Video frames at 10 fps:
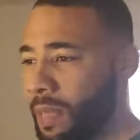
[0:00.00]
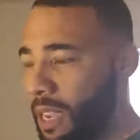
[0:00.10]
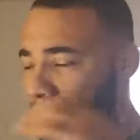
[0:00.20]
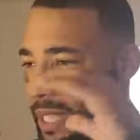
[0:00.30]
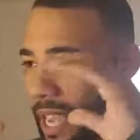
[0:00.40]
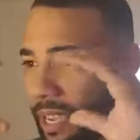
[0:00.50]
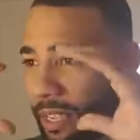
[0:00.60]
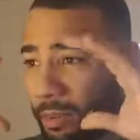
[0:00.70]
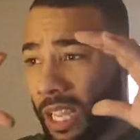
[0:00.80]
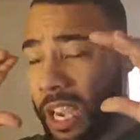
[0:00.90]
It was like
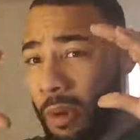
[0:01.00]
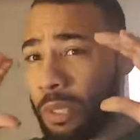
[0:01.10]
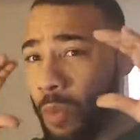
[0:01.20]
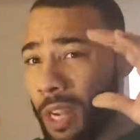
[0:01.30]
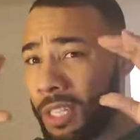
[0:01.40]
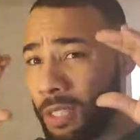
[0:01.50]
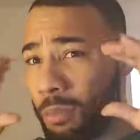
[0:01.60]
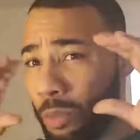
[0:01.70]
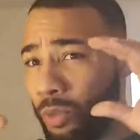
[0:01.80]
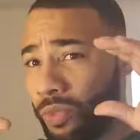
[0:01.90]
it was like I was watching a
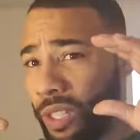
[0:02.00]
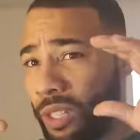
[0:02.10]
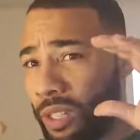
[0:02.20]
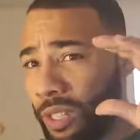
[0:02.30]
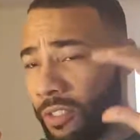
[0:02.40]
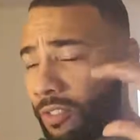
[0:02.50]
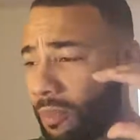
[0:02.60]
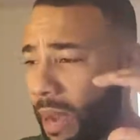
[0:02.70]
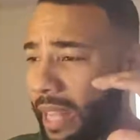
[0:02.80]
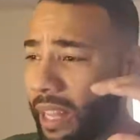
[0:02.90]
movie of
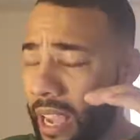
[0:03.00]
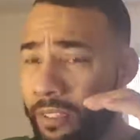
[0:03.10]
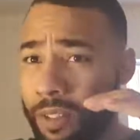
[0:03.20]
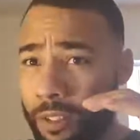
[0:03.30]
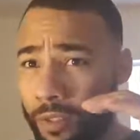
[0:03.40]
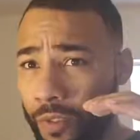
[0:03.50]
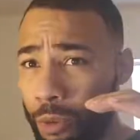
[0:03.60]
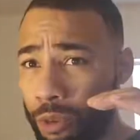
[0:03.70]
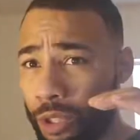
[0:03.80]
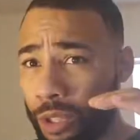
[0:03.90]
my life in the
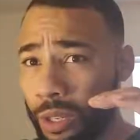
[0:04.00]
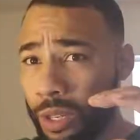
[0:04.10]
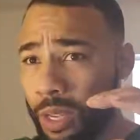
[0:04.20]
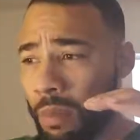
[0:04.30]
future,